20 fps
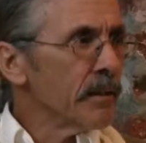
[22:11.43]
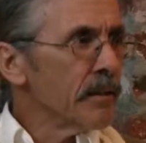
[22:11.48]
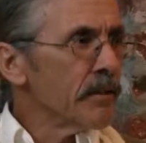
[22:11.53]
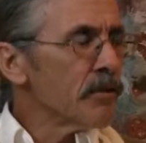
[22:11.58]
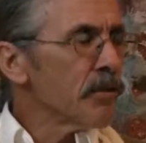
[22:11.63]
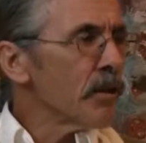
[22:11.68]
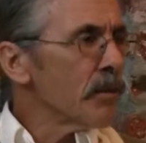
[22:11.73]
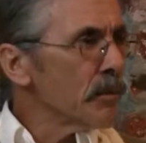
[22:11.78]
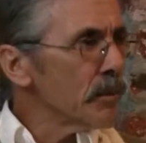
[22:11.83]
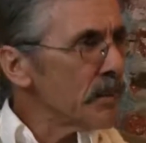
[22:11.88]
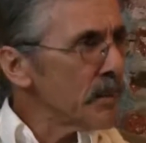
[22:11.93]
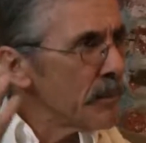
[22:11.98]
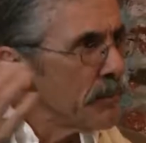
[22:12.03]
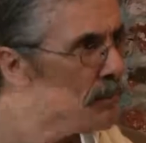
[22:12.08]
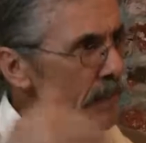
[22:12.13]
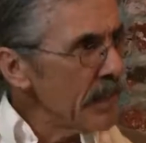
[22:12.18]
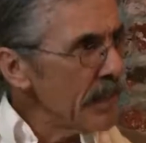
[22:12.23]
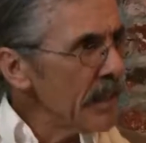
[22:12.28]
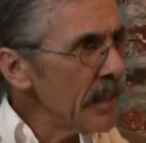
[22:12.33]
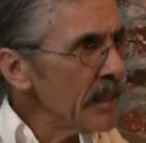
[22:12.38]
So I was
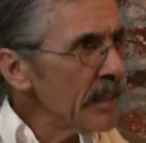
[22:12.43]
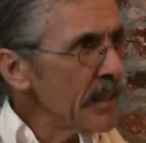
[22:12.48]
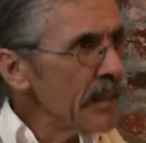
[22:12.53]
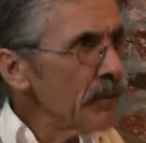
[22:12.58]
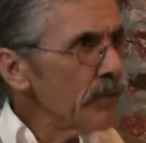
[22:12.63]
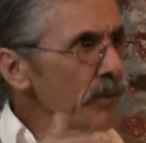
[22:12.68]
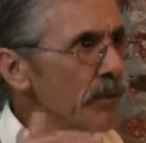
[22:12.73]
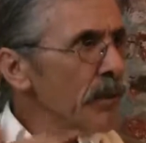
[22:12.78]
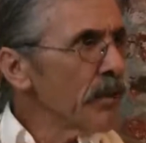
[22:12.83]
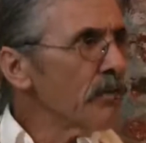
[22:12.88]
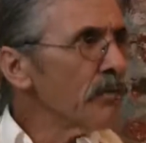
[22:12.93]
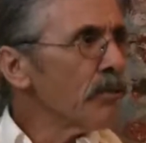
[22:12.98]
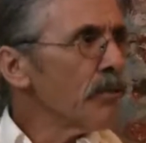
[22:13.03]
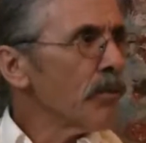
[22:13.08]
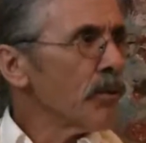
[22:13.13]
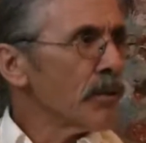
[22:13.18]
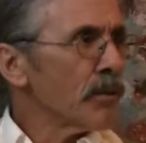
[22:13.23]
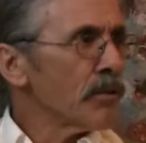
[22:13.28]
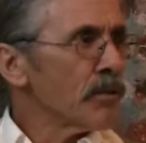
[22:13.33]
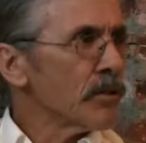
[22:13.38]
immediately
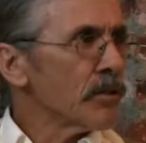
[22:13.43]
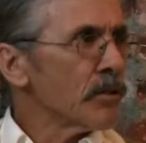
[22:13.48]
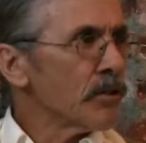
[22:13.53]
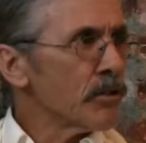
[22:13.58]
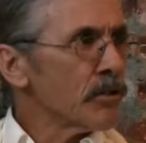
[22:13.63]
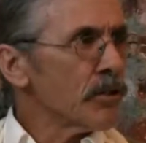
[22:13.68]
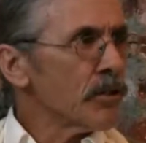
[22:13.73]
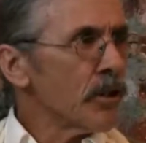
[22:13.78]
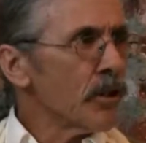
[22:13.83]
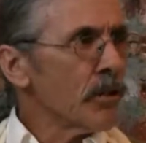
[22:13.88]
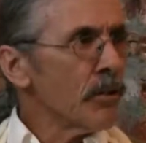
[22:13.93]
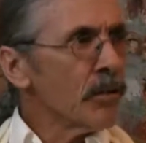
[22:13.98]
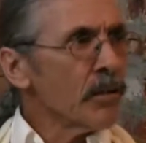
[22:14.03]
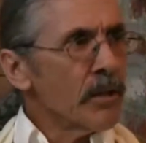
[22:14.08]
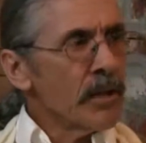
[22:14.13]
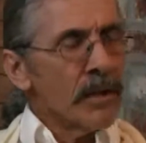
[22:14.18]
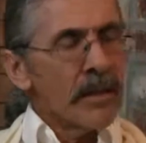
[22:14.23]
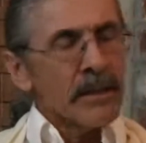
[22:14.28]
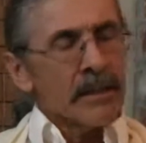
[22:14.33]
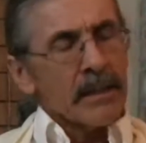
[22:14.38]
reinforced to show
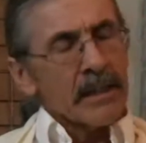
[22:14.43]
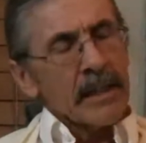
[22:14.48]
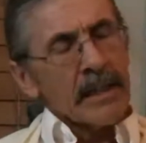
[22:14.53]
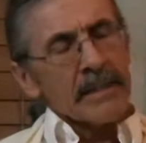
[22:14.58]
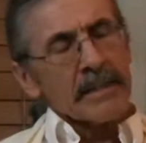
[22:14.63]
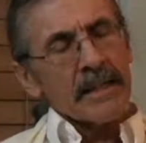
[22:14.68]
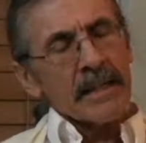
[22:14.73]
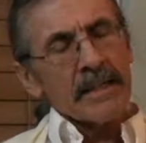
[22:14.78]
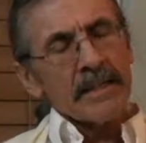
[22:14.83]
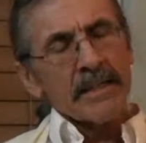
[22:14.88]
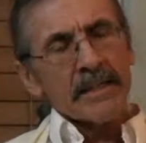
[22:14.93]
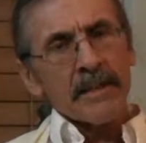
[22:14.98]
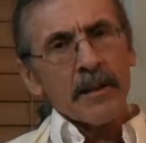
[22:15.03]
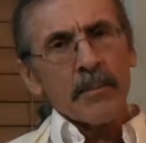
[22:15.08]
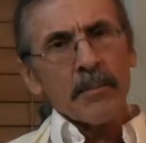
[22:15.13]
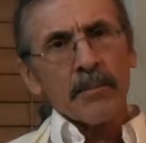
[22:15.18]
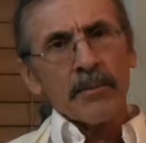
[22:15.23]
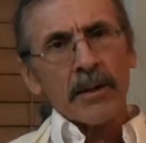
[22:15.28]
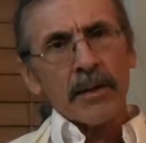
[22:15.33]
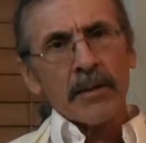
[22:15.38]
that as I
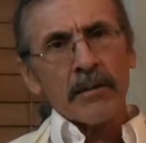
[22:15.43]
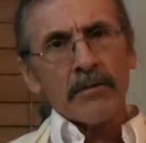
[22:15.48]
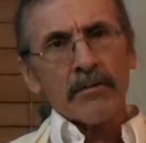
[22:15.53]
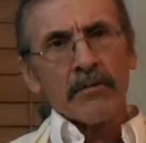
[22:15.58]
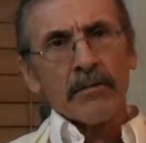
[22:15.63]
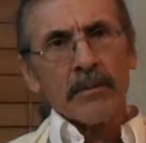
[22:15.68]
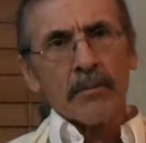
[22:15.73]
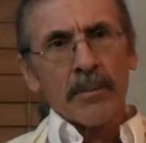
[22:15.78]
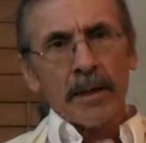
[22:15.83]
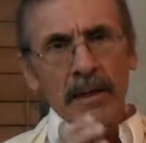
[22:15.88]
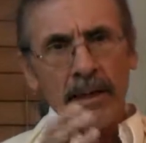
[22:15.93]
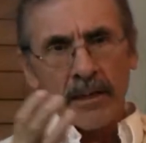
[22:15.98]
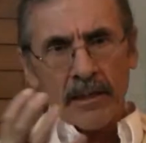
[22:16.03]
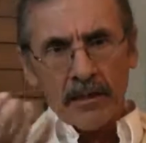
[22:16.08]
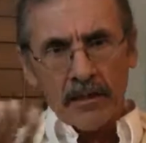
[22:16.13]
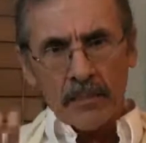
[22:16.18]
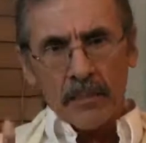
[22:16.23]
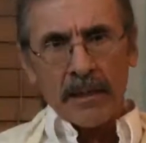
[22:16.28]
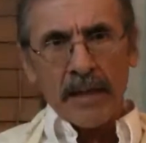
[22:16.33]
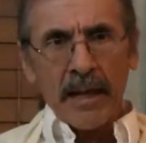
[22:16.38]
separated from my
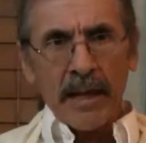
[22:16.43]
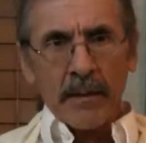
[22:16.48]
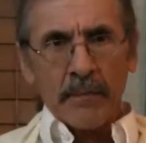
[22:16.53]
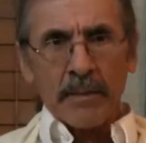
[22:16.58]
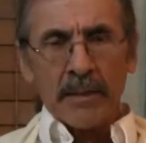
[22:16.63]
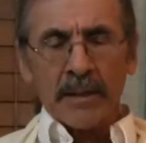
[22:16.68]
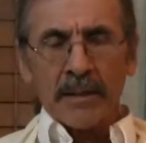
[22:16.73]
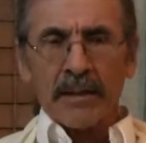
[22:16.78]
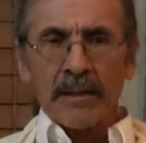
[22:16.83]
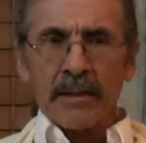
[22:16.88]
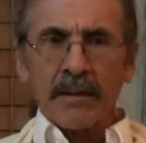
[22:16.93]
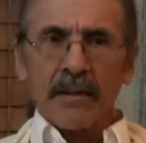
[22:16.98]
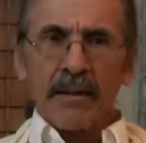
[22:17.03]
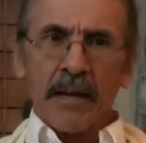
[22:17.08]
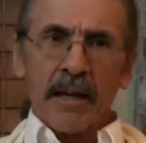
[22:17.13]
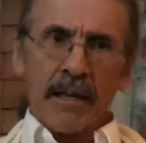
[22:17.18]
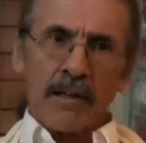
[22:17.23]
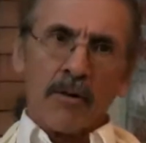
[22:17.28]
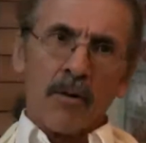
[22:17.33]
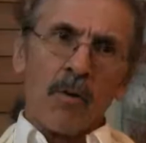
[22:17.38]
human habit
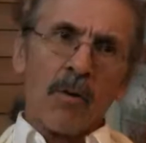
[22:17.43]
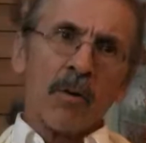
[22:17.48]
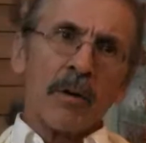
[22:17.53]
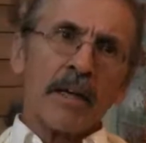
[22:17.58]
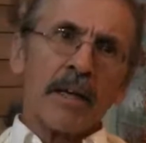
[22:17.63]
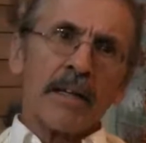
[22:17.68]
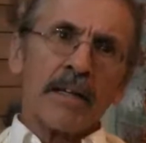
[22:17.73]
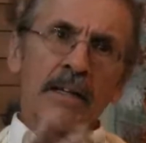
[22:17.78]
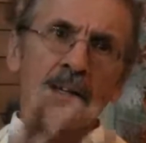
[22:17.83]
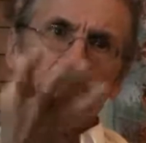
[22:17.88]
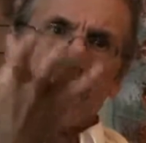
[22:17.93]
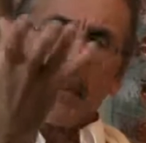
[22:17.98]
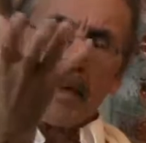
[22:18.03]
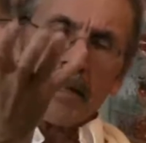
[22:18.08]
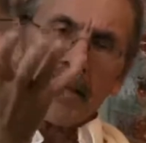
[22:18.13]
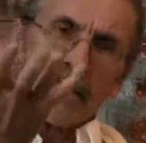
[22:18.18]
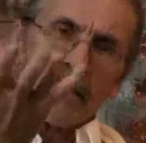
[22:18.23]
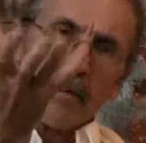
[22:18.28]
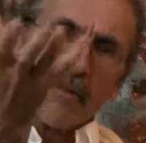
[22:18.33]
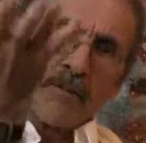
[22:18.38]
and oriented
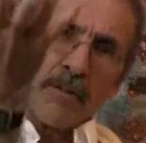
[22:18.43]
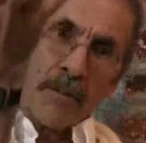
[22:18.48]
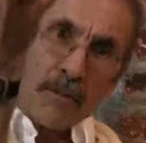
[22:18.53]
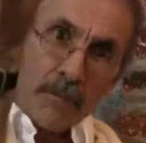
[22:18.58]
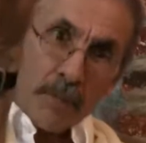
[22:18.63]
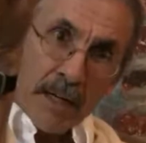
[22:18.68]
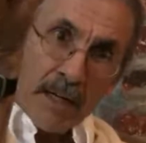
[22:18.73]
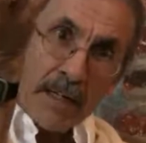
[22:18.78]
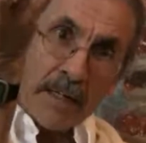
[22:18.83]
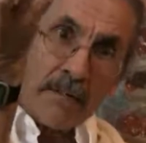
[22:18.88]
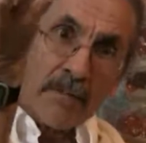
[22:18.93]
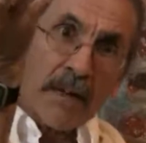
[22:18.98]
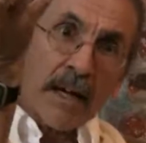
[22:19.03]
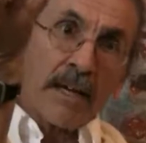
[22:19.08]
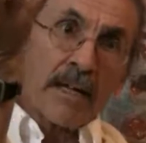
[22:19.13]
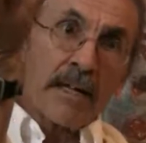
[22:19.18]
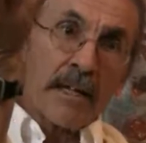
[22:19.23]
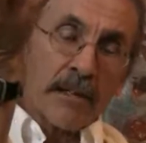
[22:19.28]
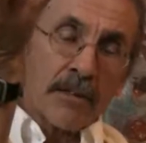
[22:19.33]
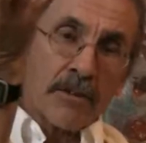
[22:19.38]
myself to my
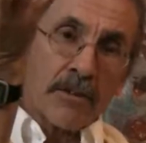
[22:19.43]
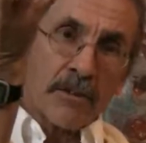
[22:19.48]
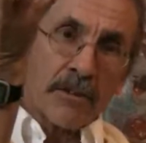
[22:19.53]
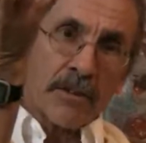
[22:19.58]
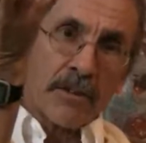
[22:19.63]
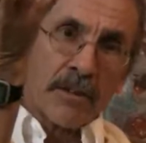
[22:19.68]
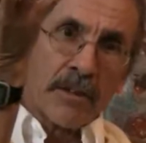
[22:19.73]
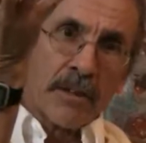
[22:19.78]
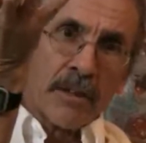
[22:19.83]
divine nature,